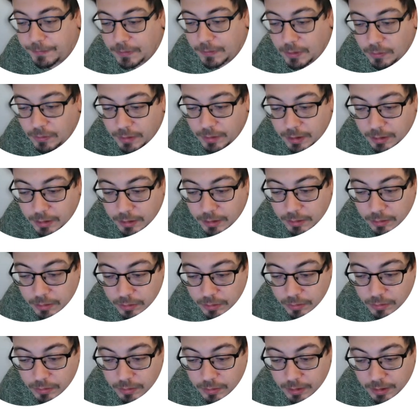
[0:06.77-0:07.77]
are going to
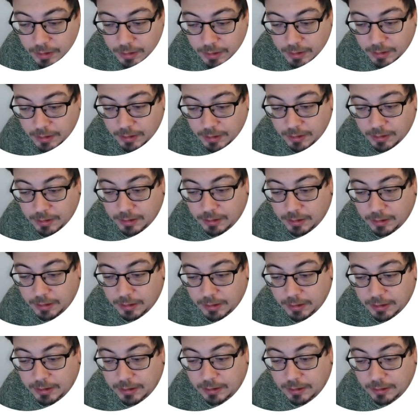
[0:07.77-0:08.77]

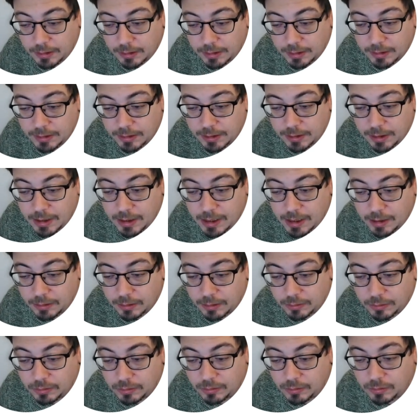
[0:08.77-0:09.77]
see how
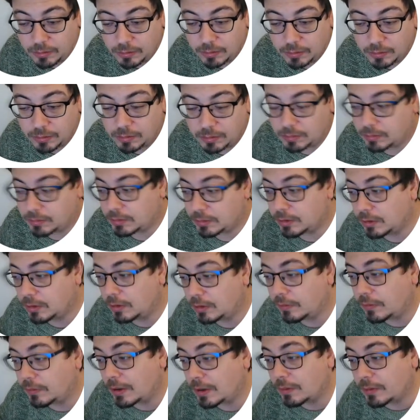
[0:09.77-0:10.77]
to
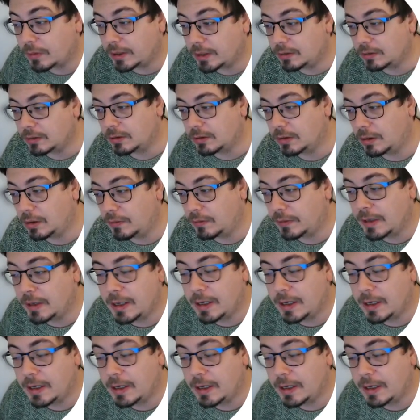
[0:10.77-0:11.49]
solve one way to solve